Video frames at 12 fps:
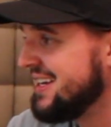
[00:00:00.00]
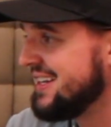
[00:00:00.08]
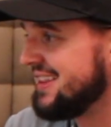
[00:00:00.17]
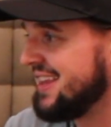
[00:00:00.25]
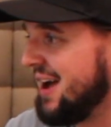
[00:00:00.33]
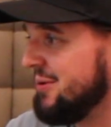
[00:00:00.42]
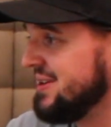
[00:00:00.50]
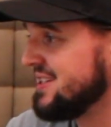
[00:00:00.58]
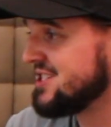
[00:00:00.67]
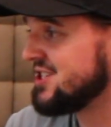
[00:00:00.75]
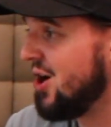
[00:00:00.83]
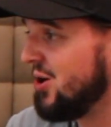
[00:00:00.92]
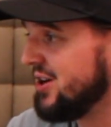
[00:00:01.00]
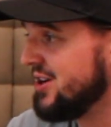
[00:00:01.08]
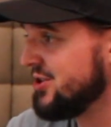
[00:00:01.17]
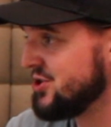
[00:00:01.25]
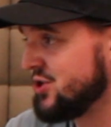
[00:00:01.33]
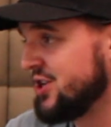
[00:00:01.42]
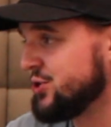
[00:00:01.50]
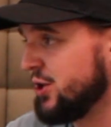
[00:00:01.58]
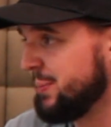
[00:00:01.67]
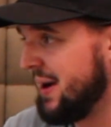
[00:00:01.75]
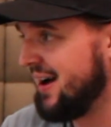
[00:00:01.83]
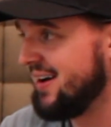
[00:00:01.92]
that would install it or stretch or
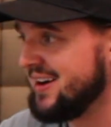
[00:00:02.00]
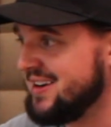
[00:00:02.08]
repair it,